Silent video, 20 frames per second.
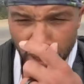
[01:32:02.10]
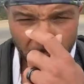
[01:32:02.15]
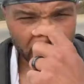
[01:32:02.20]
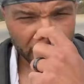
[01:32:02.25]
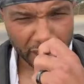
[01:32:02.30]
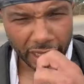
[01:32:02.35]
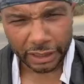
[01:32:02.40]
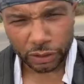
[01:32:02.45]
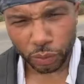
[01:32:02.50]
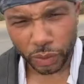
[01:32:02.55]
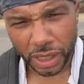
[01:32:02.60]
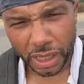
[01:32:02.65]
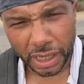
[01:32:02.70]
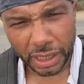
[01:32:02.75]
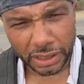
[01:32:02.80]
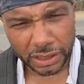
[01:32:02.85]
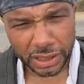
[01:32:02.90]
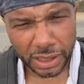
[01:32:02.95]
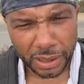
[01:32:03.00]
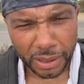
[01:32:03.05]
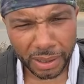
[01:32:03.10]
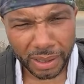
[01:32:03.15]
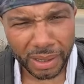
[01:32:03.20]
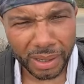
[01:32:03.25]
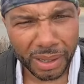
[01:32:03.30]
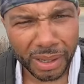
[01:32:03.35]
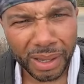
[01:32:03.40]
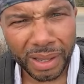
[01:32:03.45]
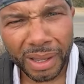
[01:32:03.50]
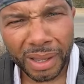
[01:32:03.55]
That's what he is.
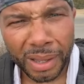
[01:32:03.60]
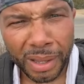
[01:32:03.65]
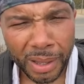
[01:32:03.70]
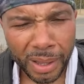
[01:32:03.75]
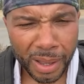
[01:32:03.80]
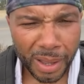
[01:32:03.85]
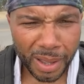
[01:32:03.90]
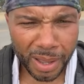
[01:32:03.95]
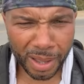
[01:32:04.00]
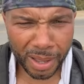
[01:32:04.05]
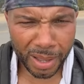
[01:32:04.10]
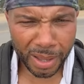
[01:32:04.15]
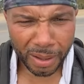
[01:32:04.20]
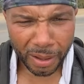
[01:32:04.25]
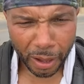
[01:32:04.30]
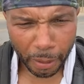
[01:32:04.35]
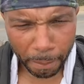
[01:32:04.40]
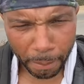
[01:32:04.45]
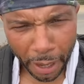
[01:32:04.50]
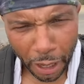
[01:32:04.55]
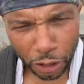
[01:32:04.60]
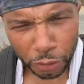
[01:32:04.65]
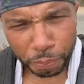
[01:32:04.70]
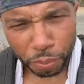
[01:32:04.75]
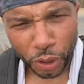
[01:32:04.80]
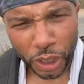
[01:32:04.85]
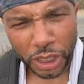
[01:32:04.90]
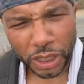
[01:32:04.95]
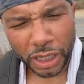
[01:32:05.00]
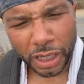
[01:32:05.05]
A
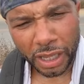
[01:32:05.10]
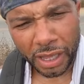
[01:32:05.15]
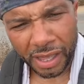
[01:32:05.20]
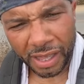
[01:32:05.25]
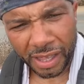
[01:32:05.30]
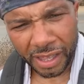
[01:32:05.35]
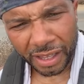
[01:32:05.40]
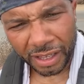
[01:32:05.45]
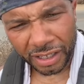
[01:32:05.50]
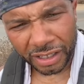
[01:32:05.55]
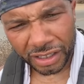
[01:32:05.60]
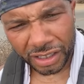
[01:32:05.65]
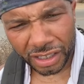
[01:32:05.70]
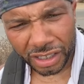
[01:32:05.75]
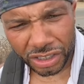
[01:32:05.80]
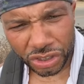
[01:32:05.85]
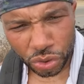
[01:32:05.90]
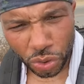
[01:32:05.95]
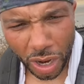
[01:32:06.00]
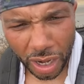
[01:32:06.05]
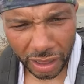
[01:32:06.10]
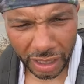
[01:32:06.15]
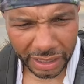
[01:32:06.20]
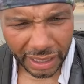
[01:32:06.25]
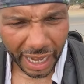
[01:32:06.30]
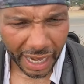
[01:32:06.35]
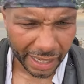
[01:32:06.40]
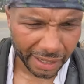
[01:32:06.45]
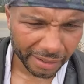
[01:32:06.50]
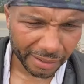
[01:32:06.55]
mouth-breathing
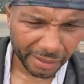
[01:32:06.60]
troglodyte.